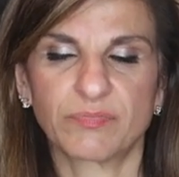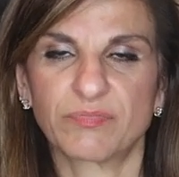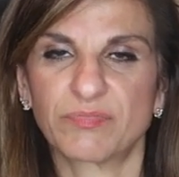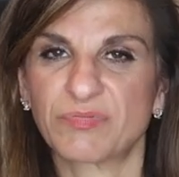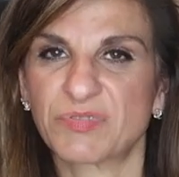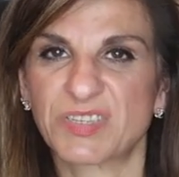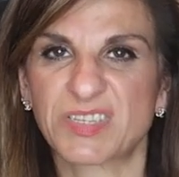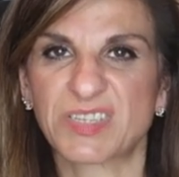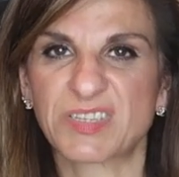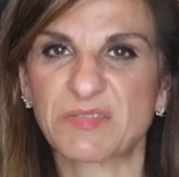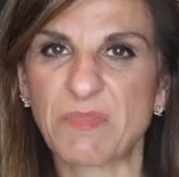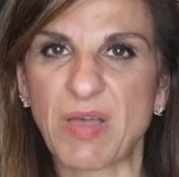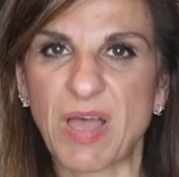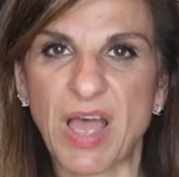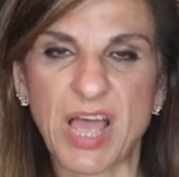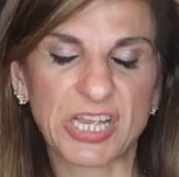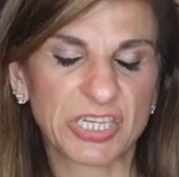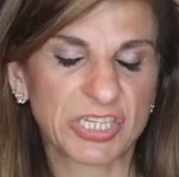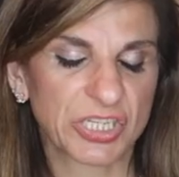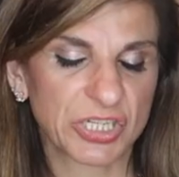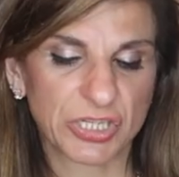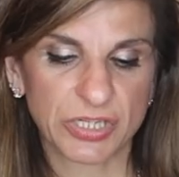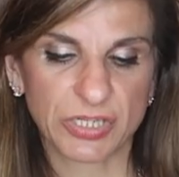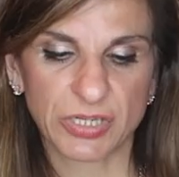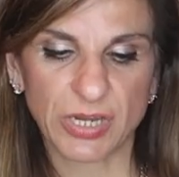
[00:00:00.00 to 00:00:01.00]

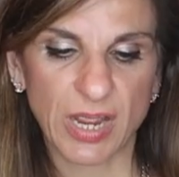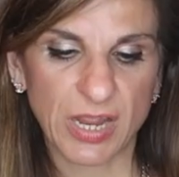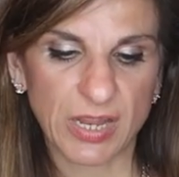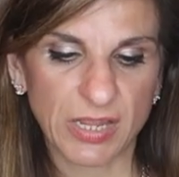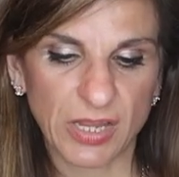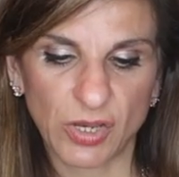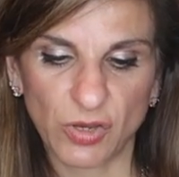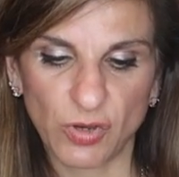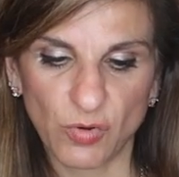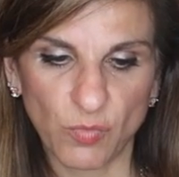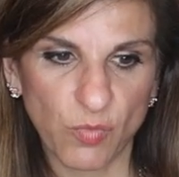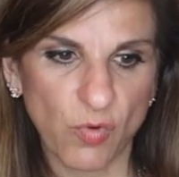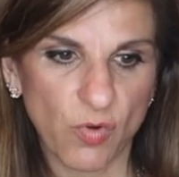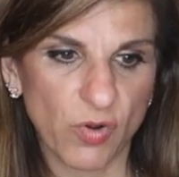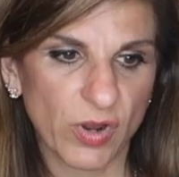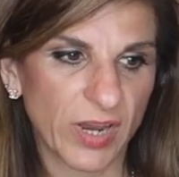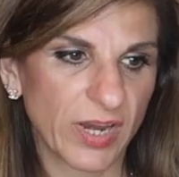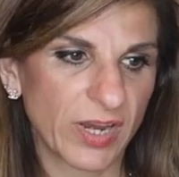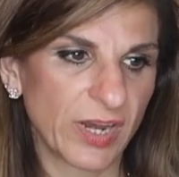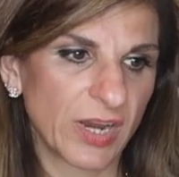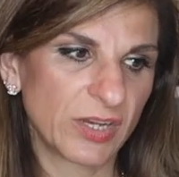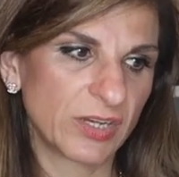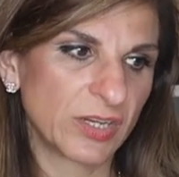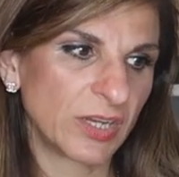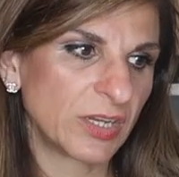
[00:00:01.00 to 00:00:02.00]
smashed, and then you're
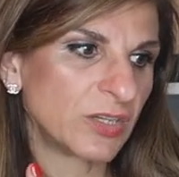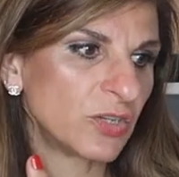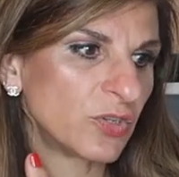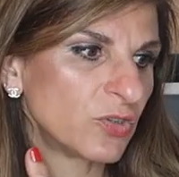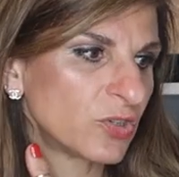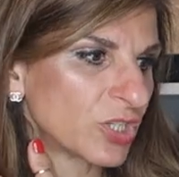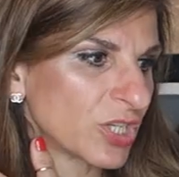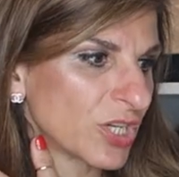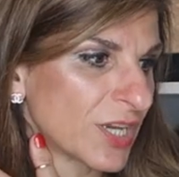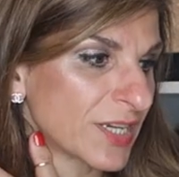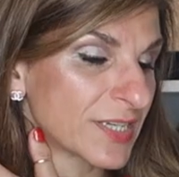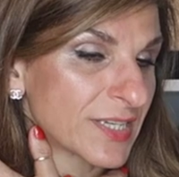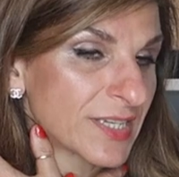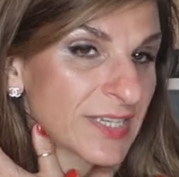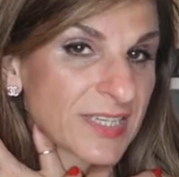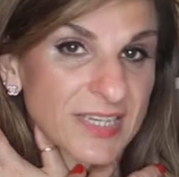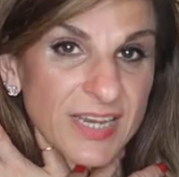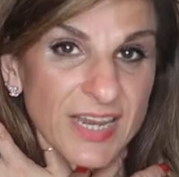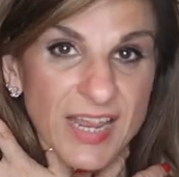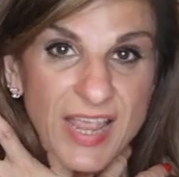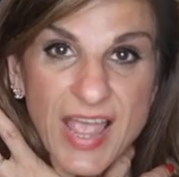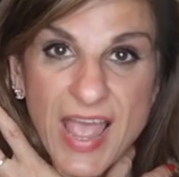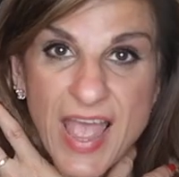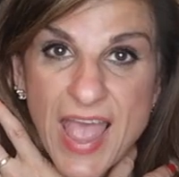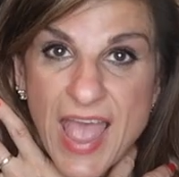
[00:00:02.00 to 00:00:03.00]
walking in and you just
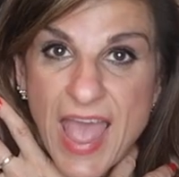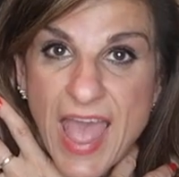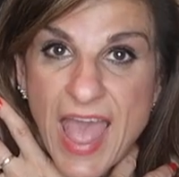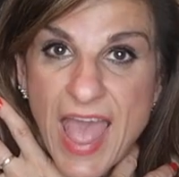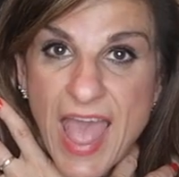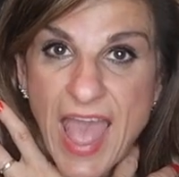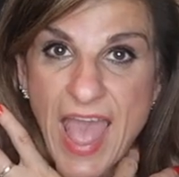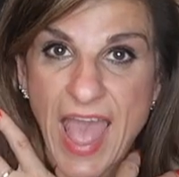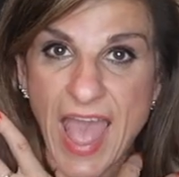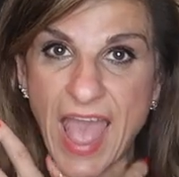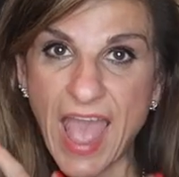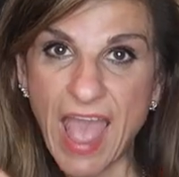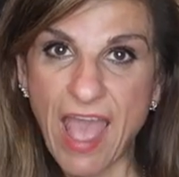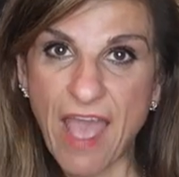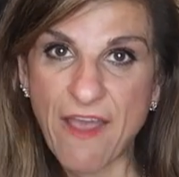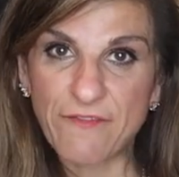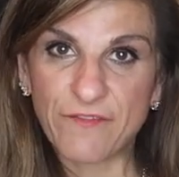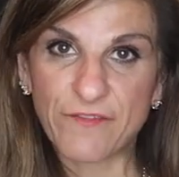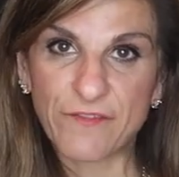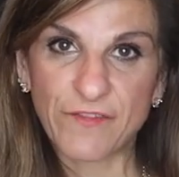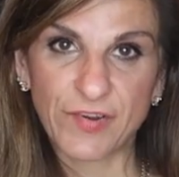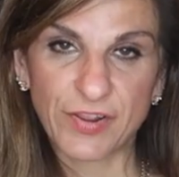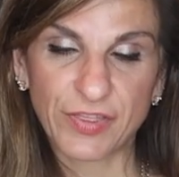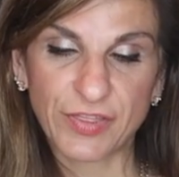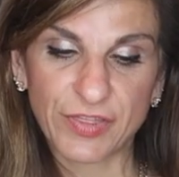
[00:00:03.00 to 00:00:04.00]
see
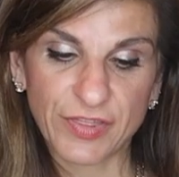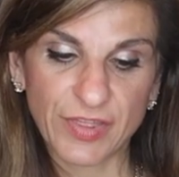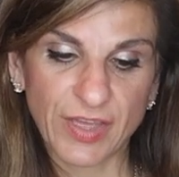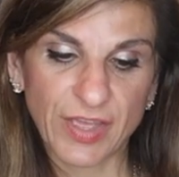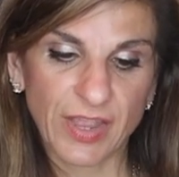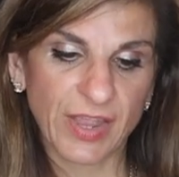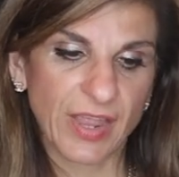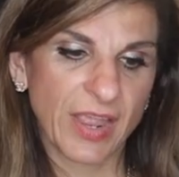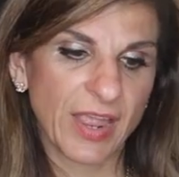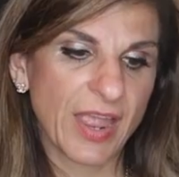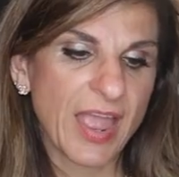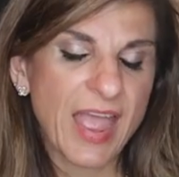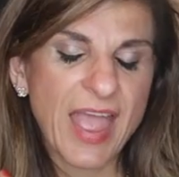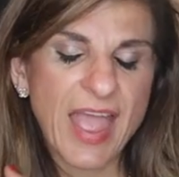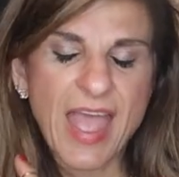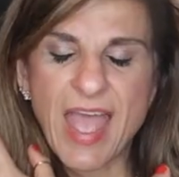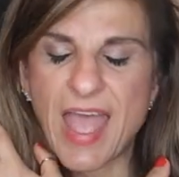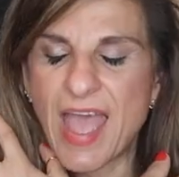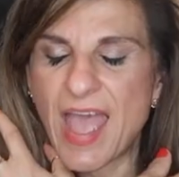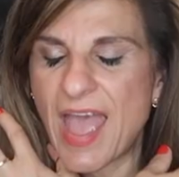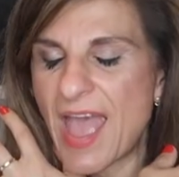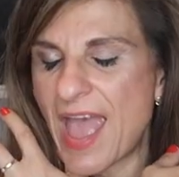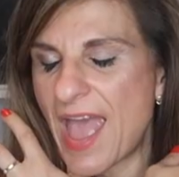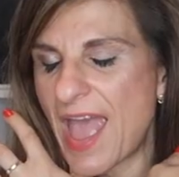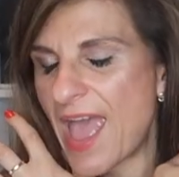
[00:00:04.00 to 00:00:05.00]
everything
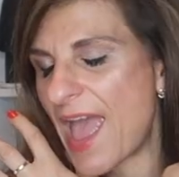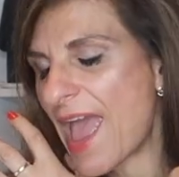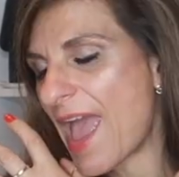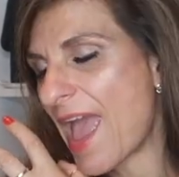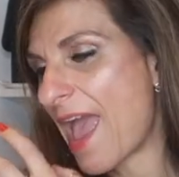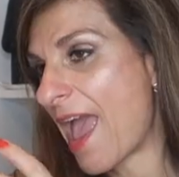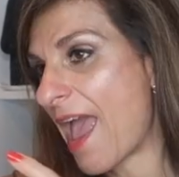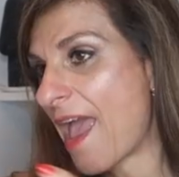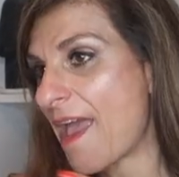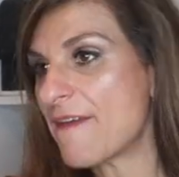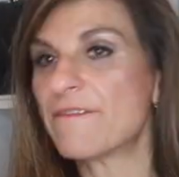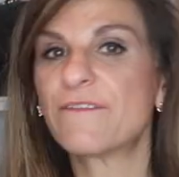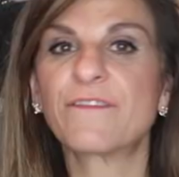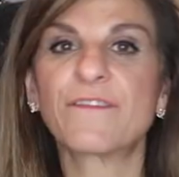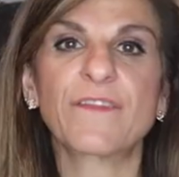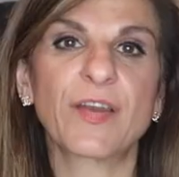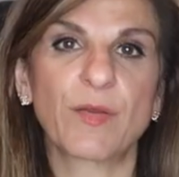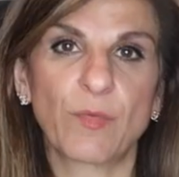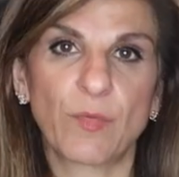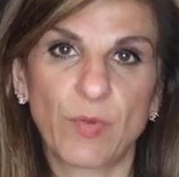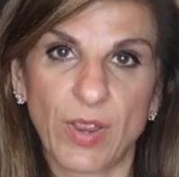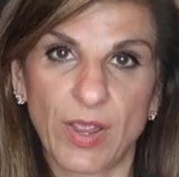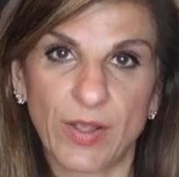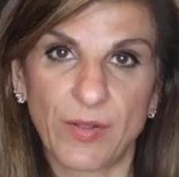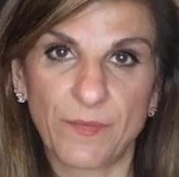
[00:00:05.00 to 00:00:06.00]

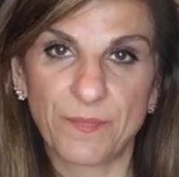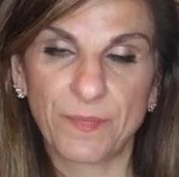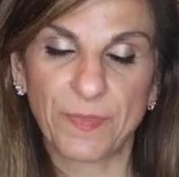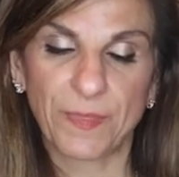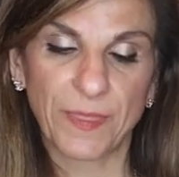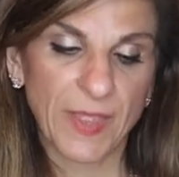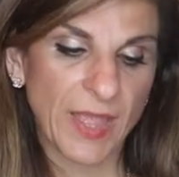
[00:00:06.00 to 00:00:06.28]
everywhere.